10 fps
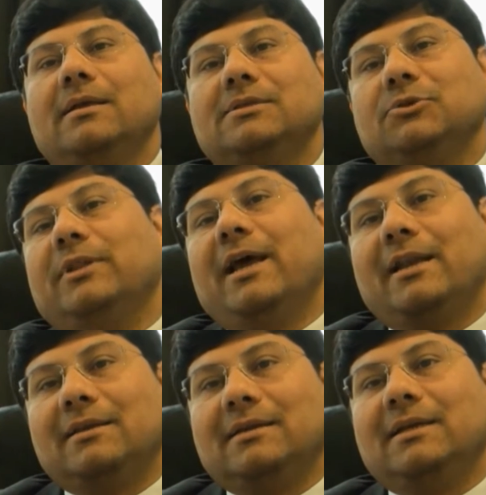so
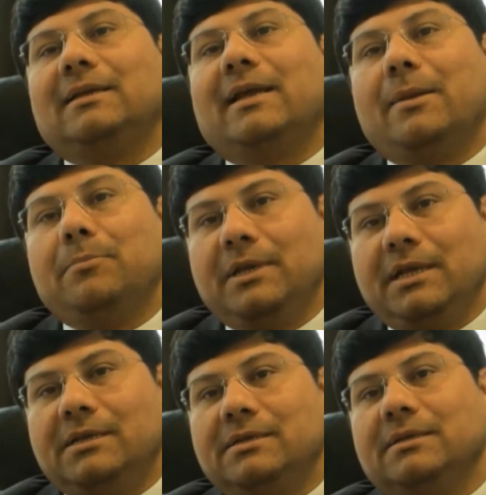that it can
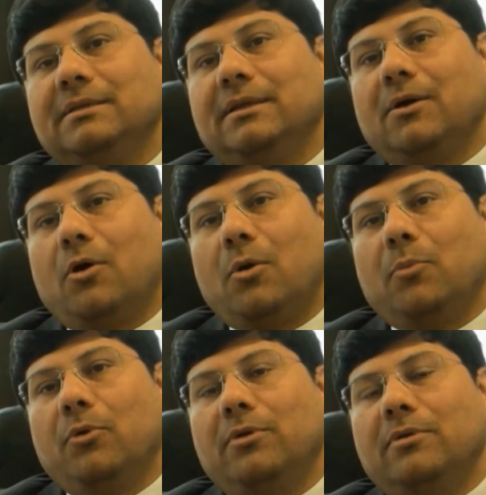meet the
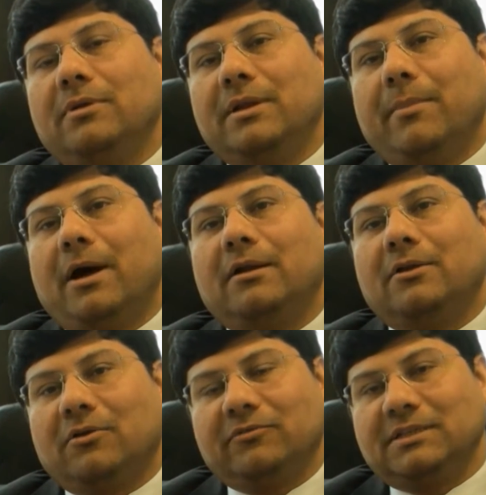hormone
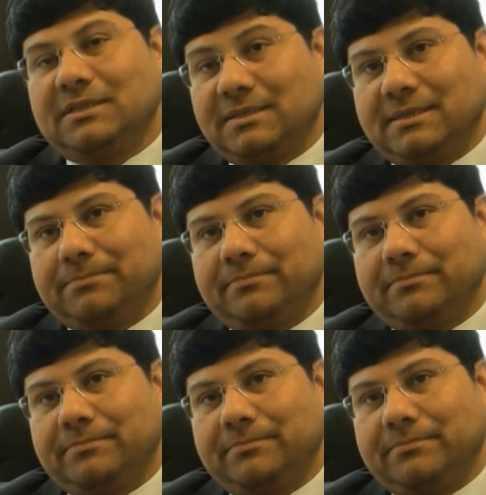demand of the system.